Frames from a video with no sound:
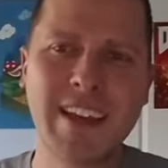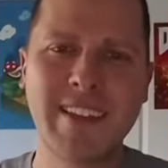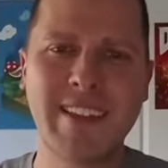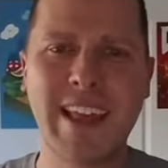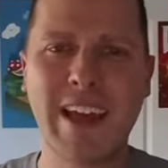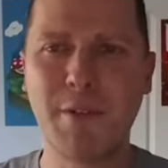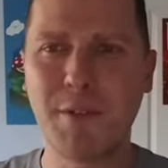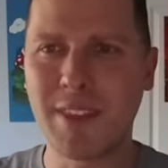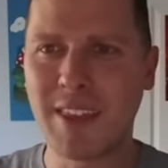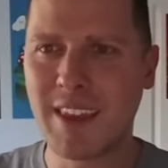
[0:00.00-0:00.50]

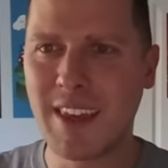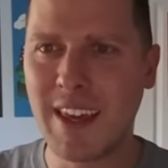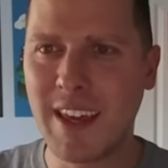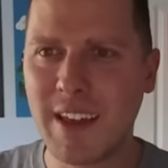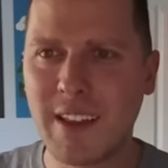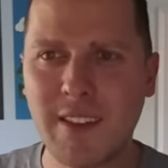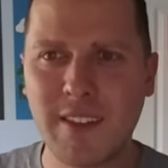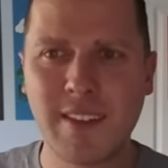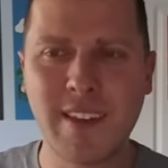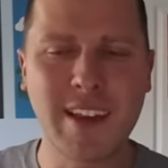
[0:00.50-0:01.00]
now with
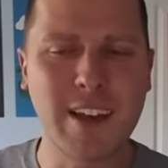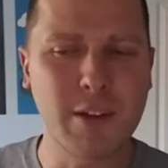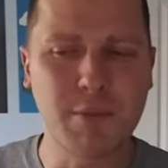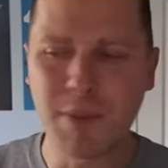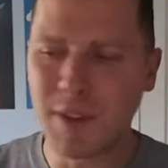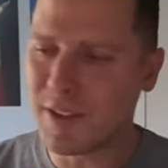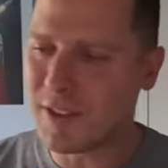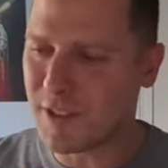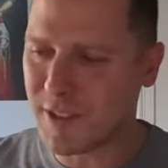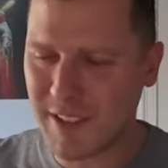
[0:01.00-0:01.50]
kids to help
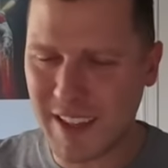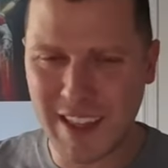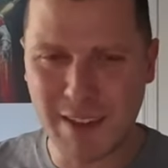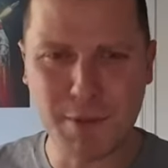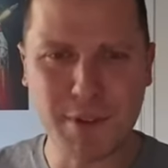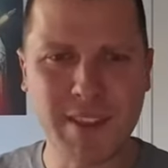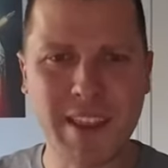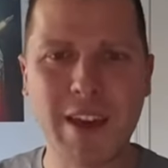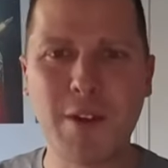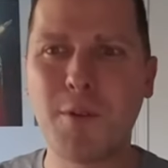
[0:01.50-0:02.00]
understand
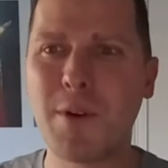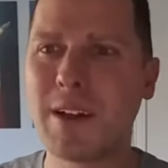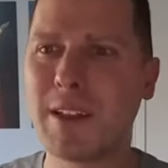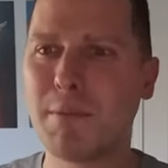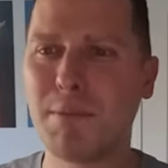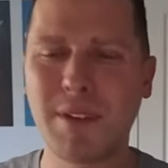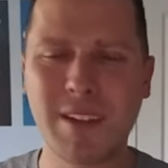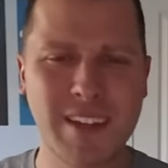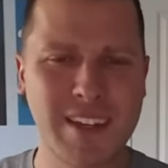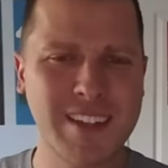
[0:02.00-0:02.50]
what they
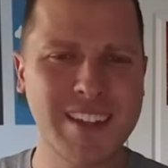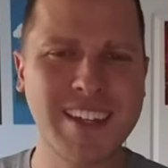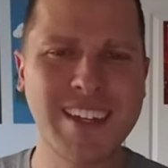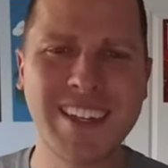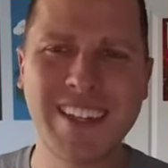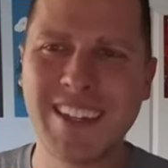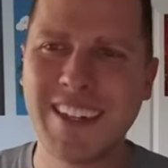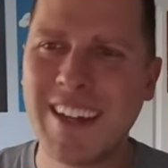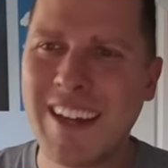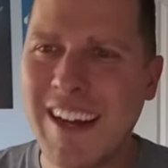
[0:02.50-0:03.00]
want to play,
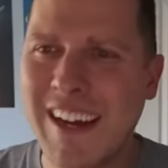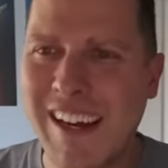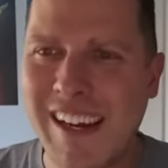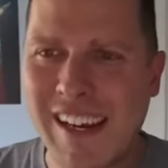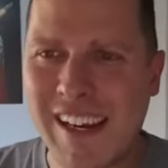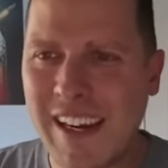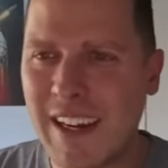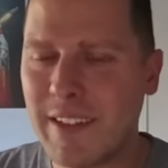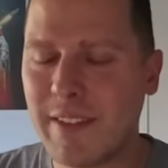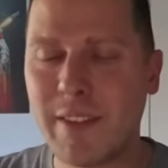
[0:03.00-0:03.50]
like,
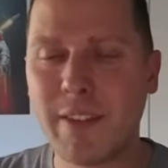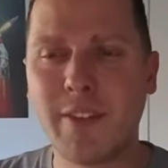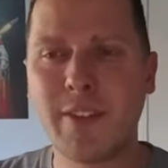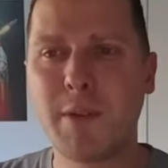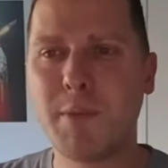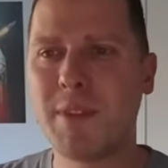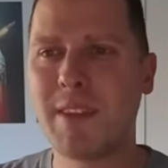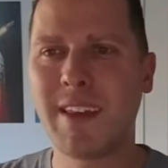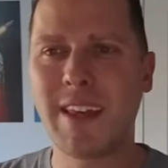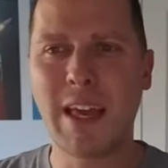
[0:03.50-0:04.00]

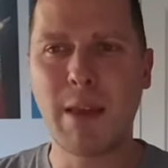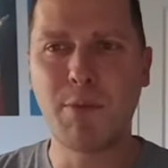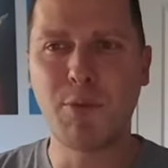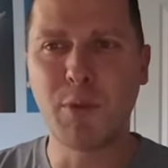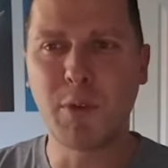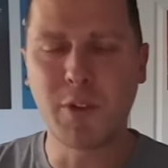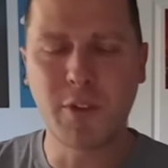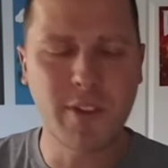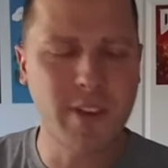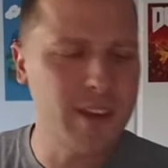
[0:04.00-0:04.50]
some of the games
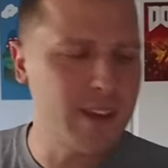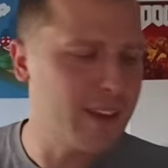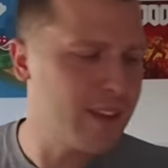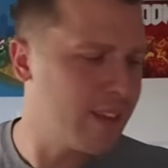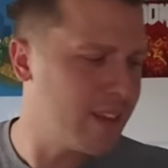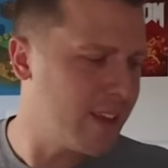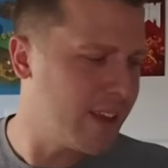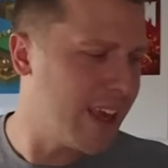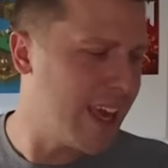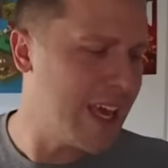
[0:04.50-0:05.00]
we were seeing at
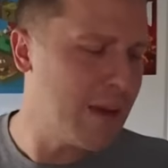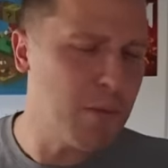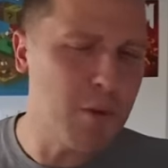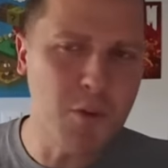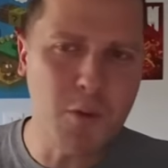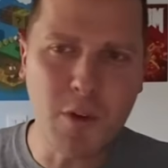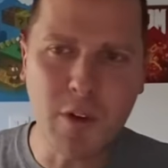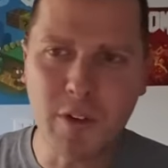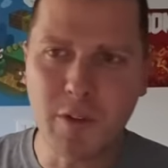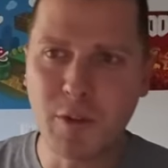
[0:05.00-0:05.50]
the Game
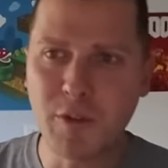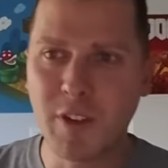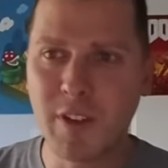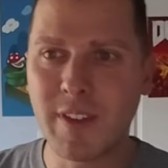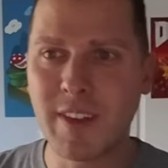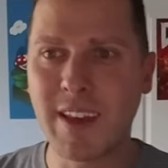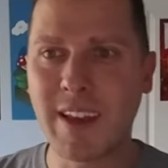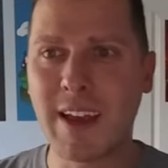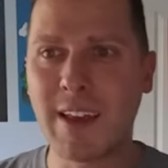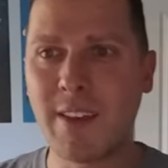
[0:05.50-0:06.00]
Awards were just
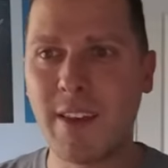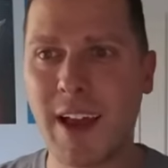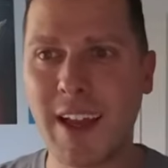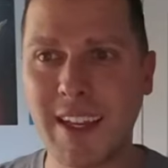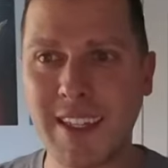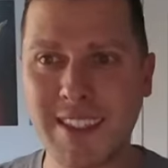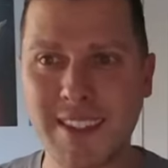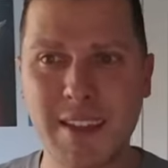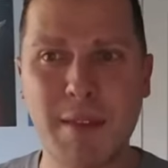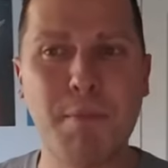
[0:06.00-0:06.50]
like, I, I
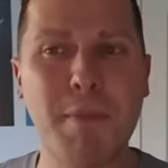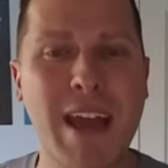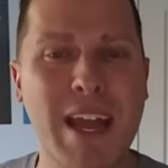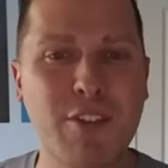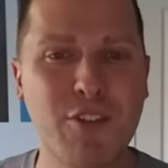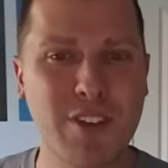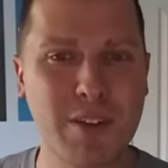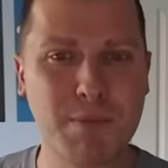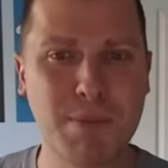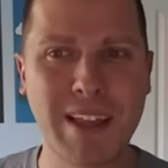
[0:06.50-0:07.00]
could
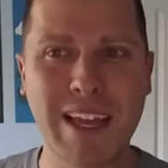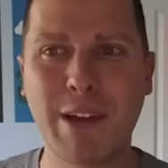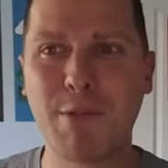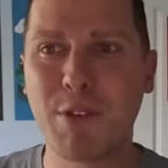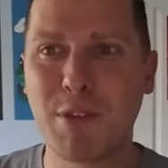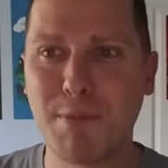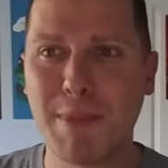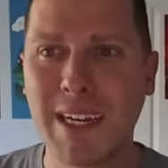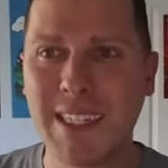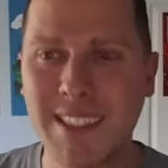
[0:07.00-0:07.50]
imagine it playing
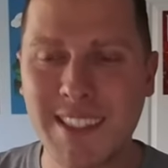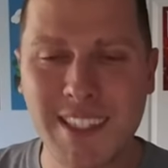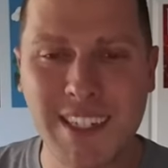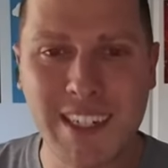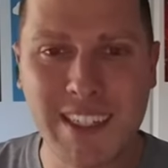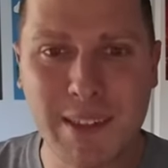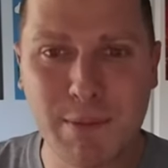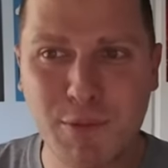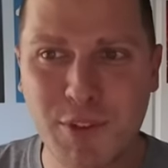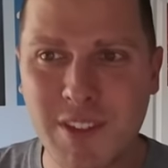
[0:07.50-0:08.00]
with my
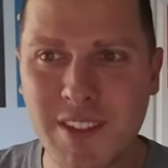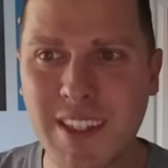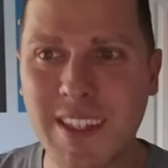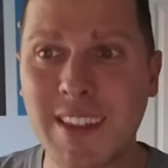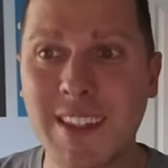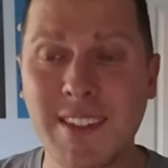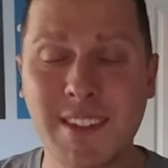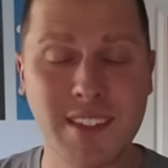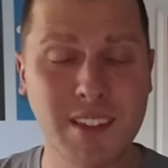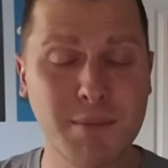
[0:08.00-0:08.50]
son. I'm just
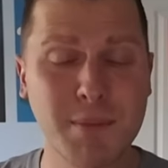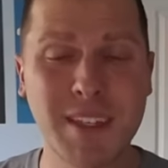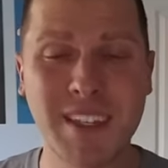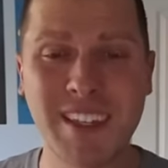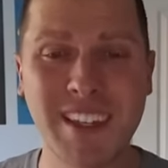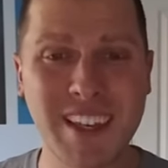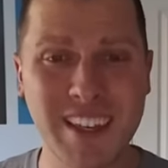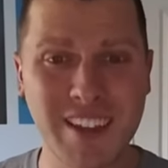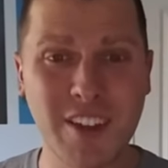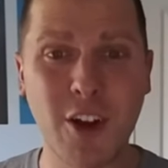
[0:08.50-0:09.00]
like, this is going to
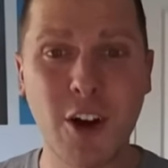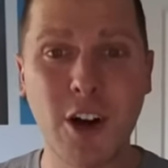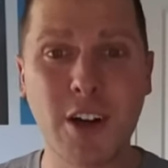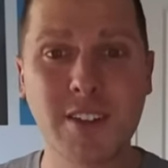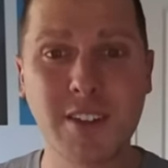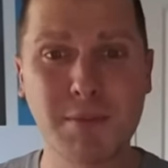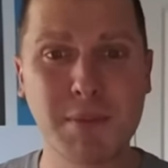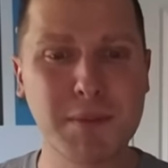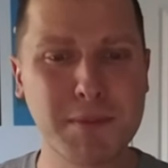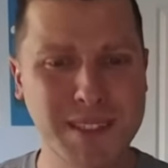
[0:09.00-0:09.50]
be like
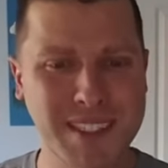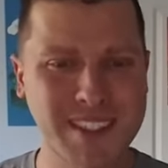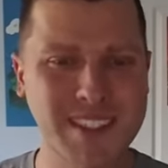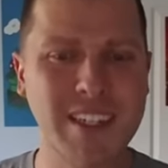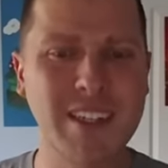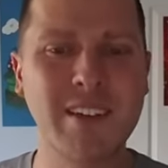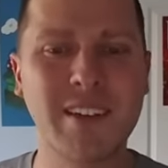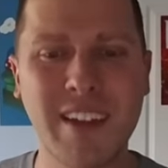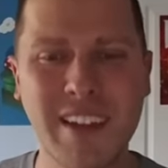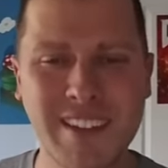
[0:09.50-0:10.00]
awesome. I'm
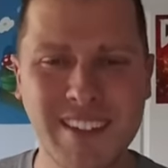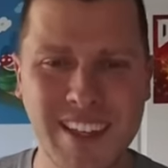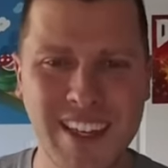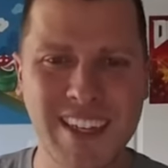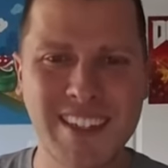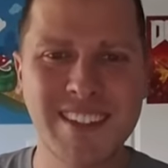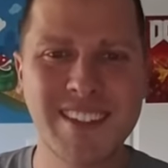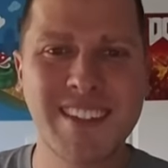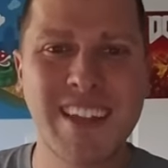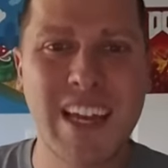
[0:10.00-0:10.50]
excited as,
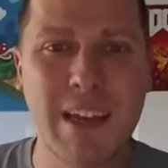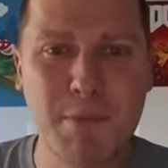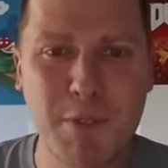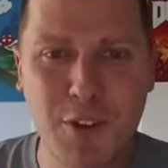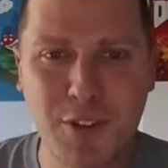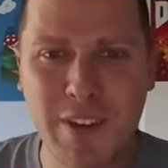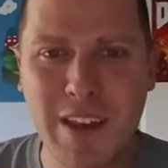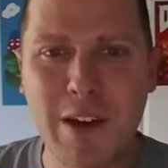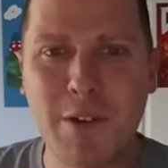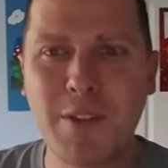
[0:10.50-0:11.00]
as time
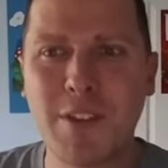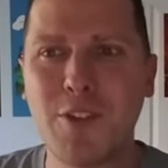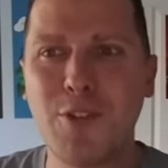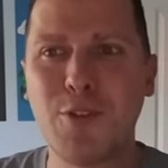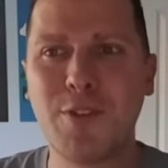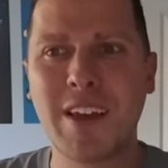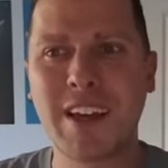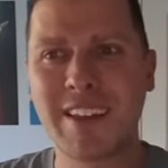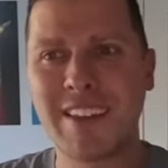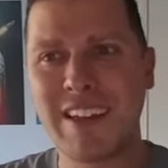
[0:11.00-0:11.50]
goes on with the new
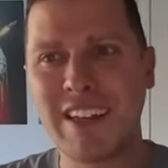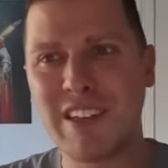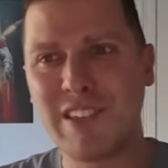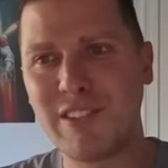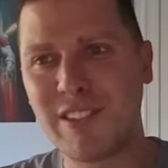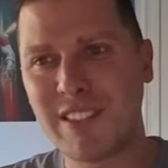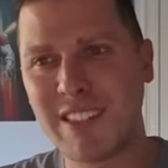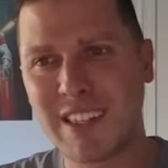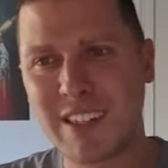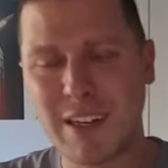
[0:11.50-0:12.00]

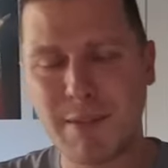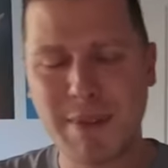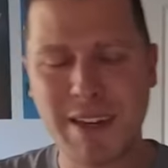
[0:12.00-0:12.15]
technologies that come